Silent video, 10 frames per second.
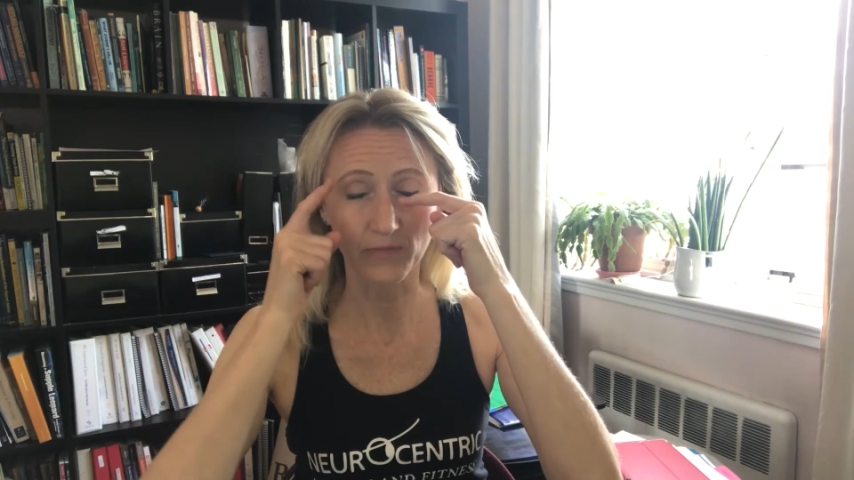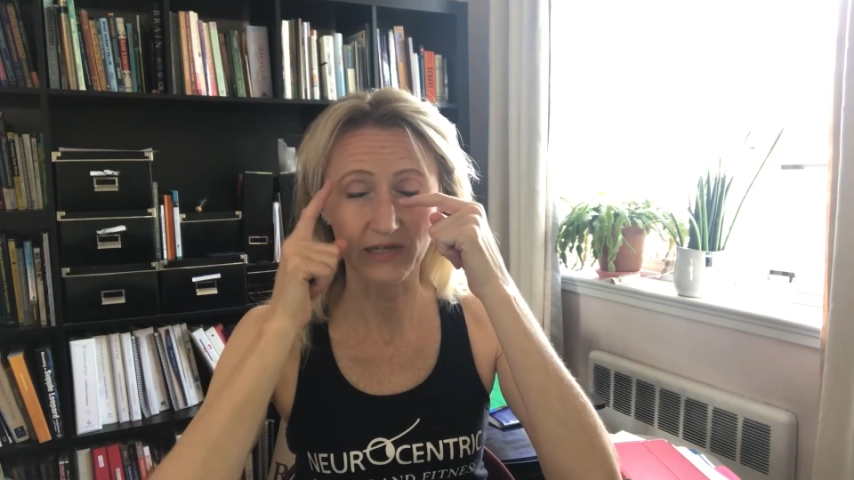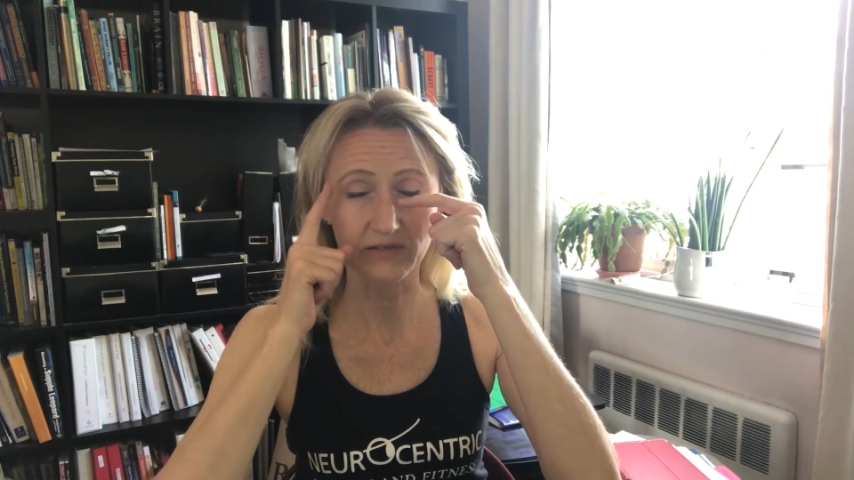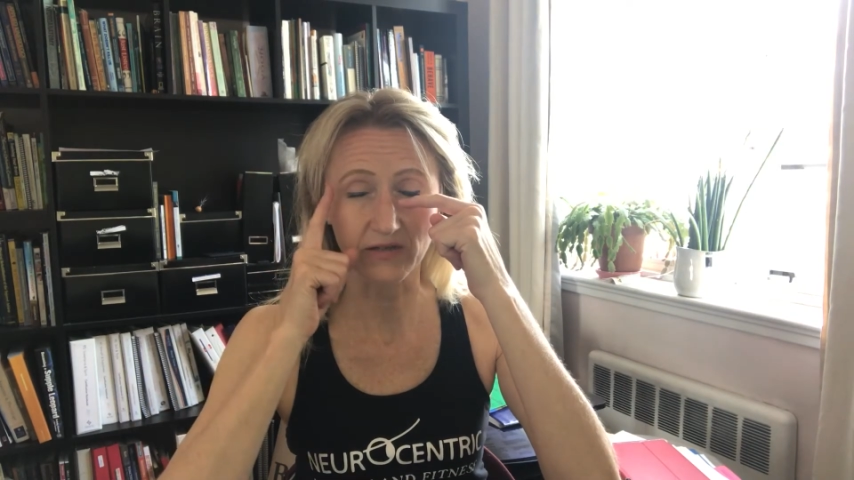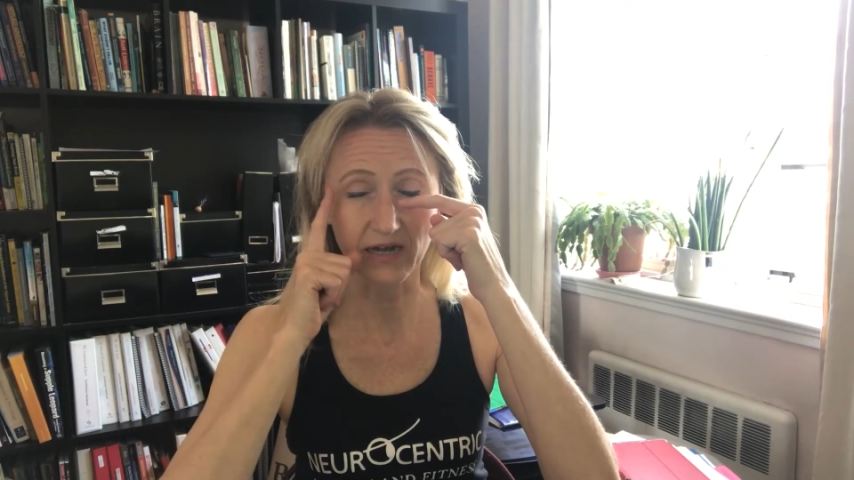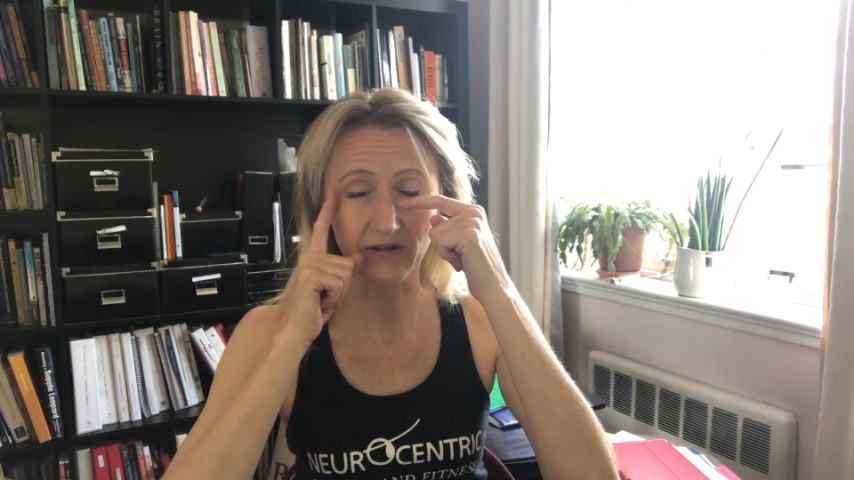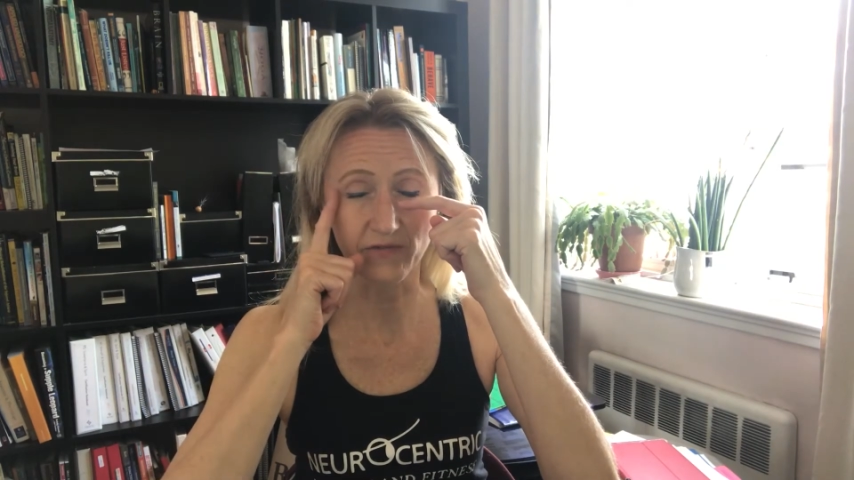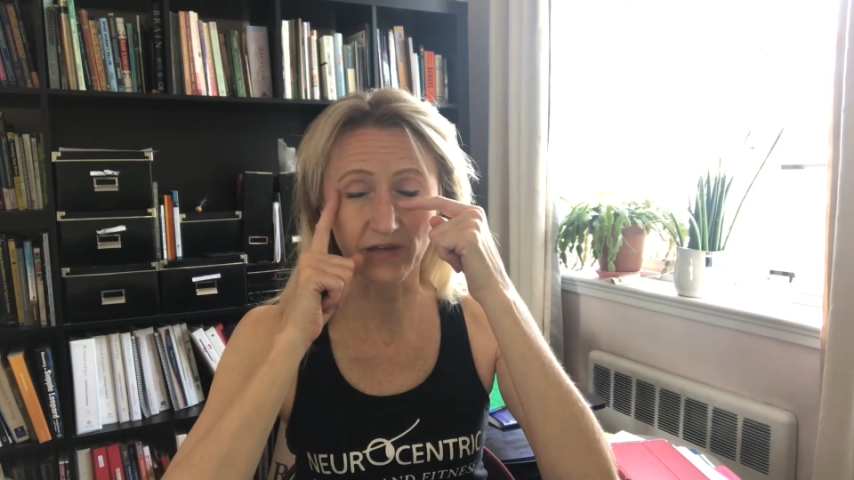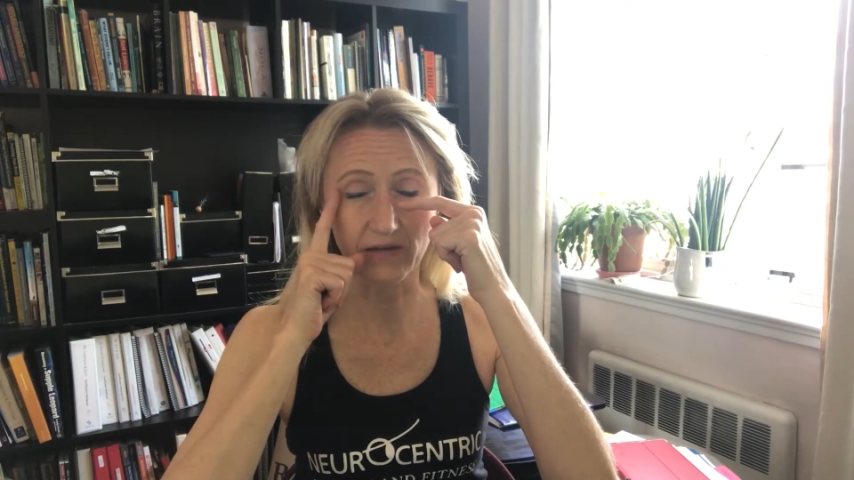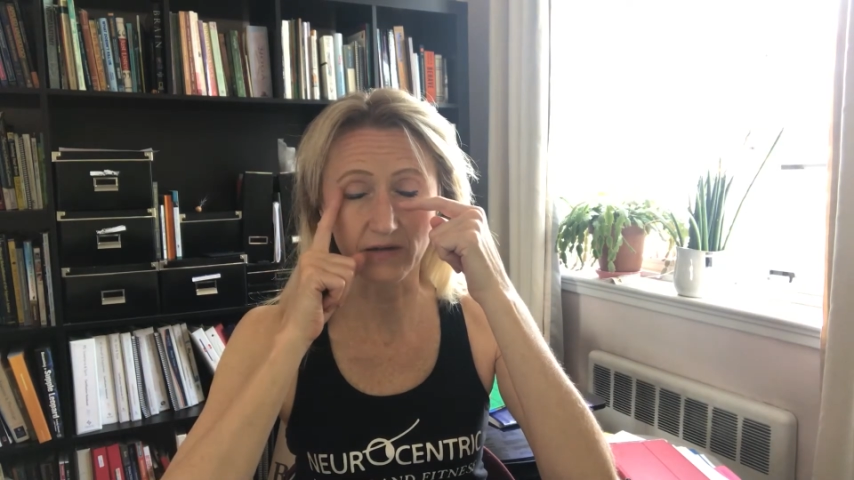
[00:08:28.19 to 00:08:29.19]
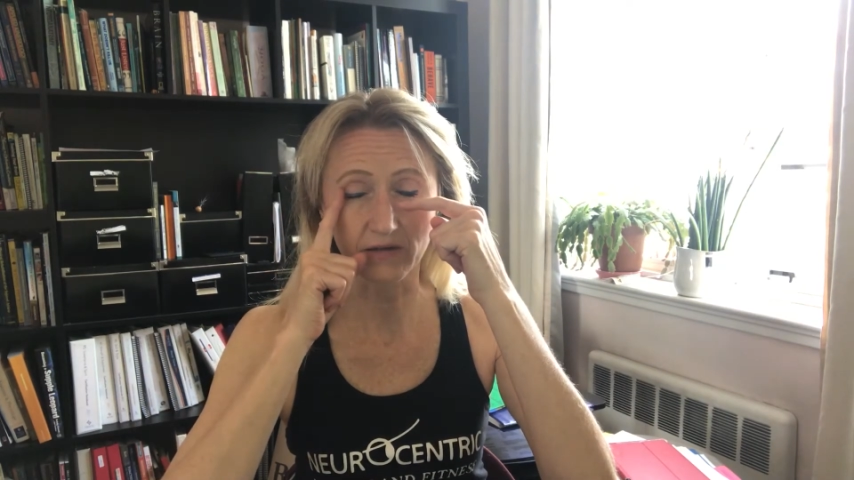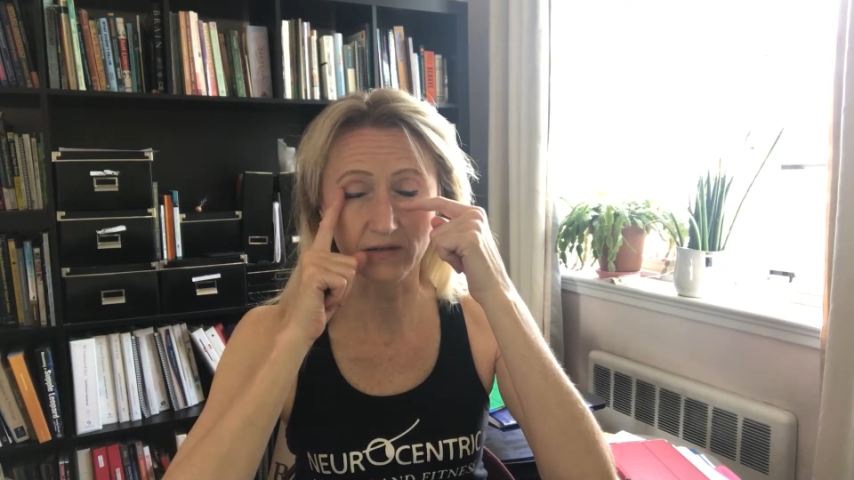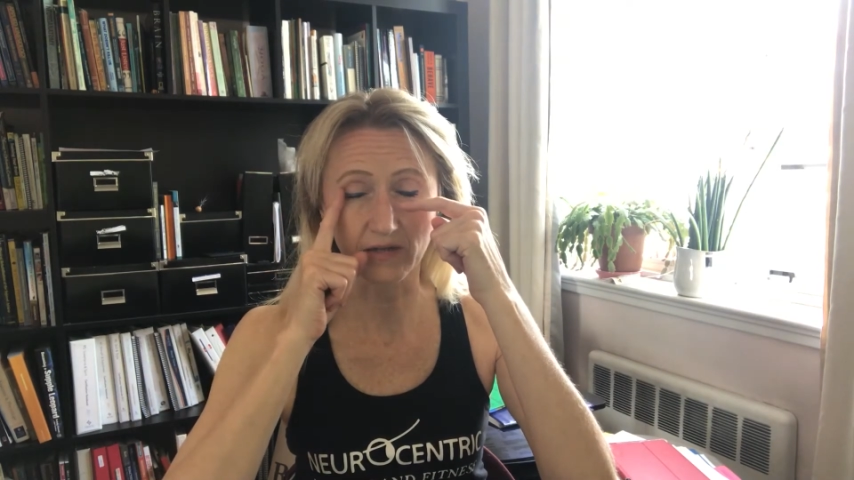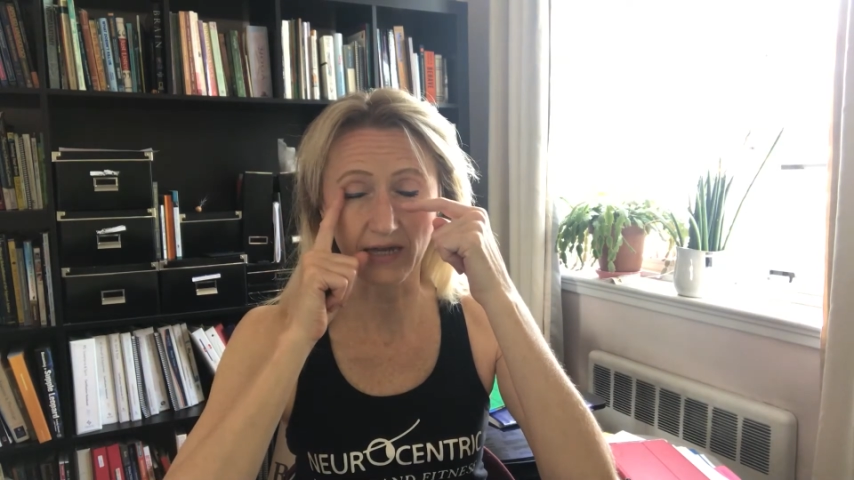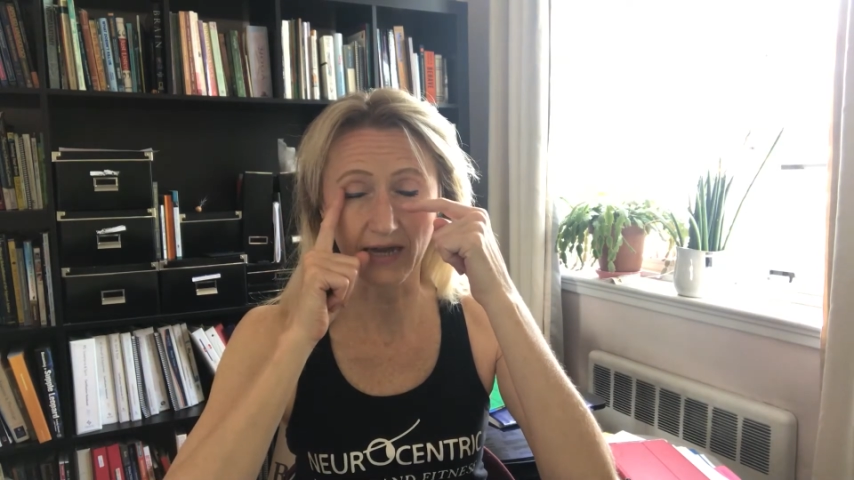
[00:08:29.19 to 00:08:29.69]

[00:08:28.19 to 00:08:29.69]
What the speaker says: Place the right finger onto the